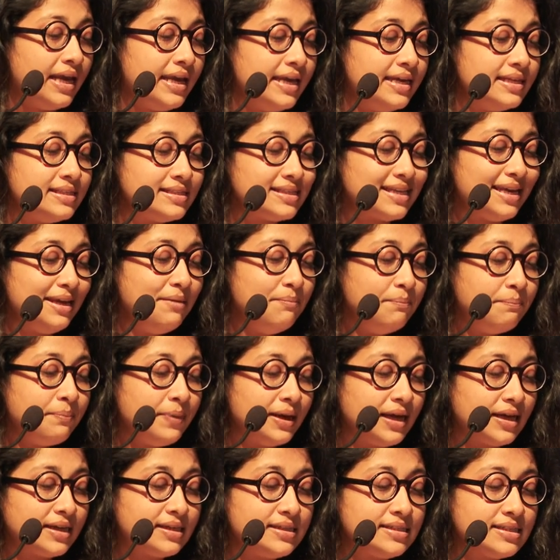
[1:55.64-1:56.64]
His
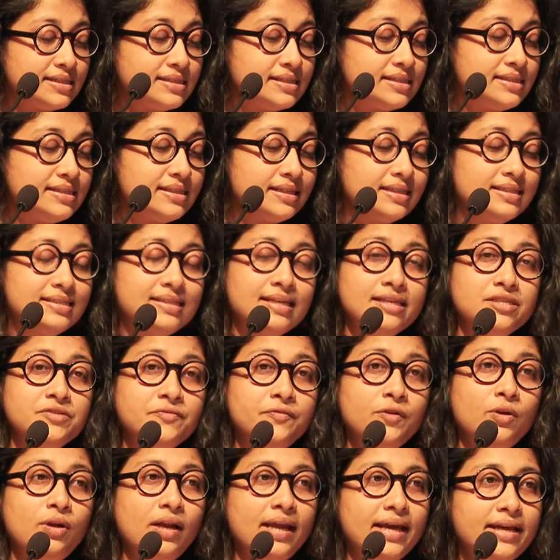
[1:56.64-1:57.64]
impact as a
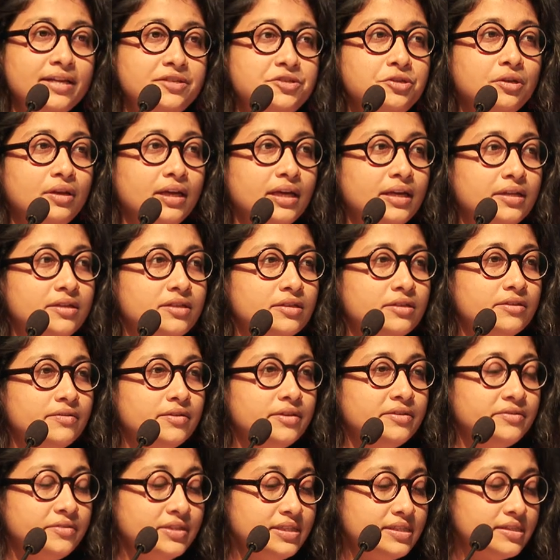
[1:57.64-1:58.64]
successful educator
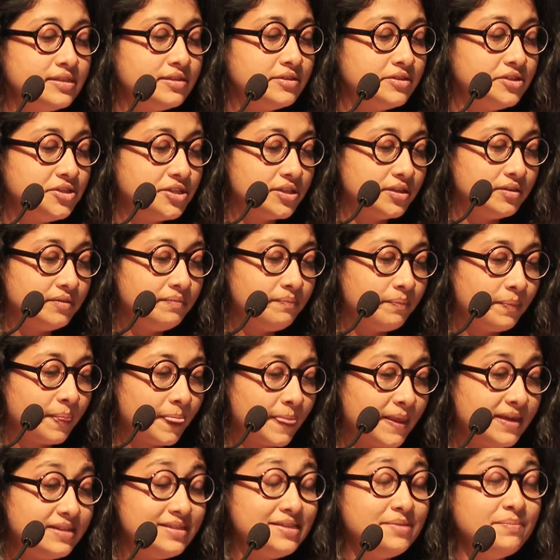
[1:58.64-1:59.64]
and researcher
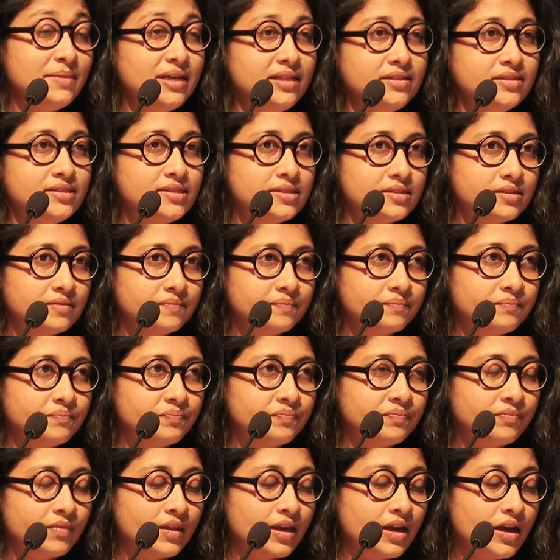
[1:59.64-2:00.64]
is immense.
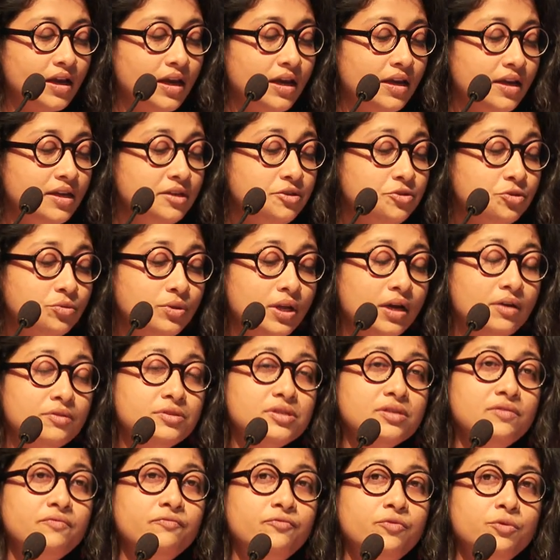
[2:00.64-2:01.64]
In
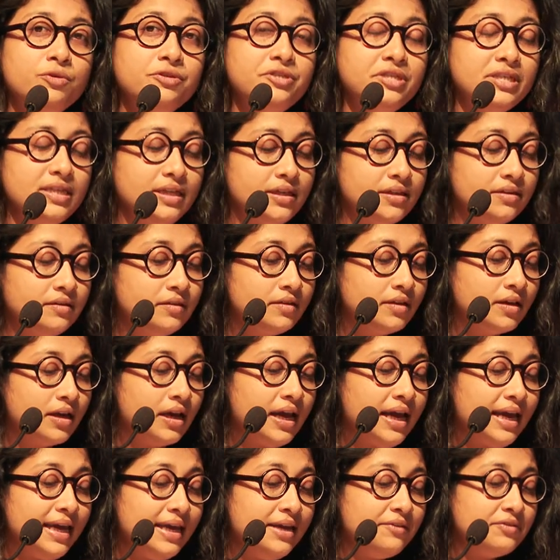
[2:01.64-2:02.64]
2014,
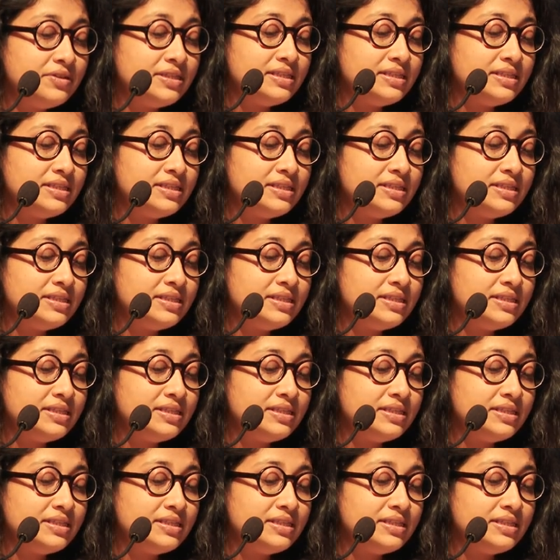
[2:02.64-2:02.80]
he